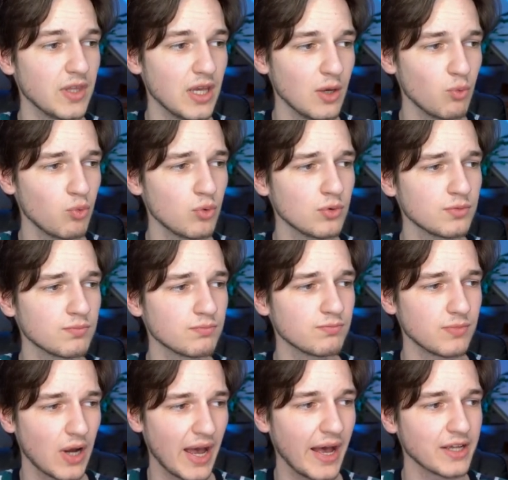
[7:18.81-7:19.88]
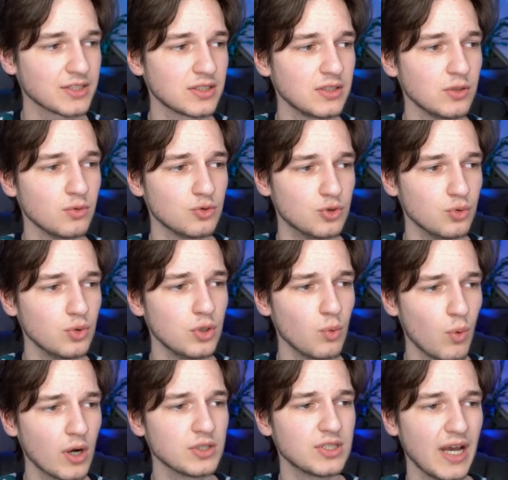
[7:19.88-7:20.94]
It will ask you, do you
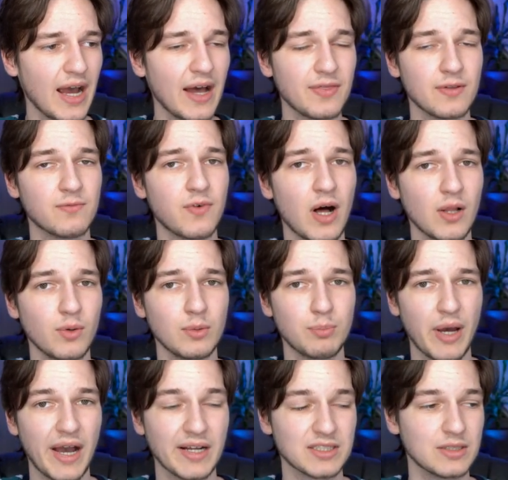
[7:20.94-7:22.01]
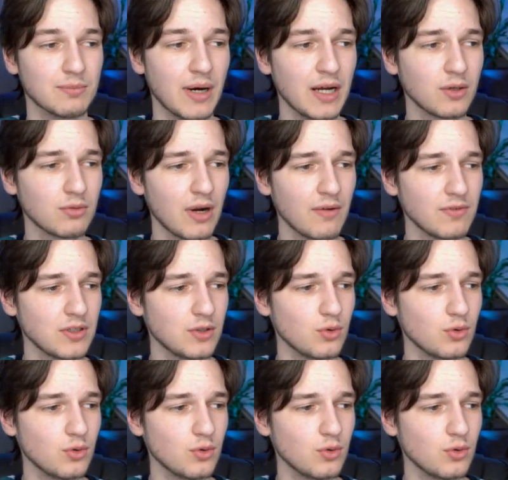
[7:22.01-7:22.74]
want to add the following packs to Minecraft?